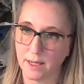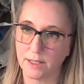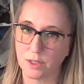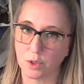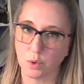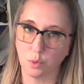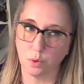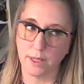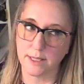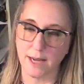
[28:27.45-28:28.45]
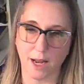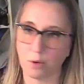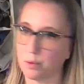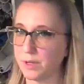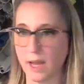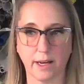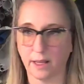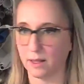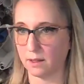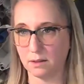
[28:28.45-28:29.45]
It's a tool. It's not
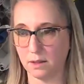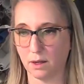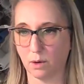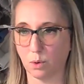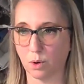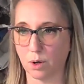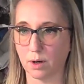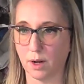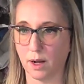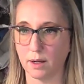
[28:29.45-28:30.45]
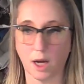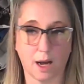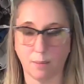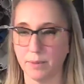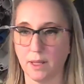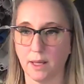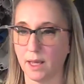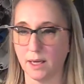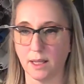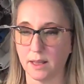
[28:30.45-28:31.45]
creating or
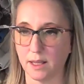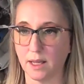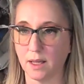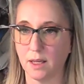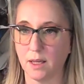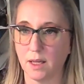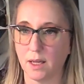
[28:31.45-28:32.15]
copying anything.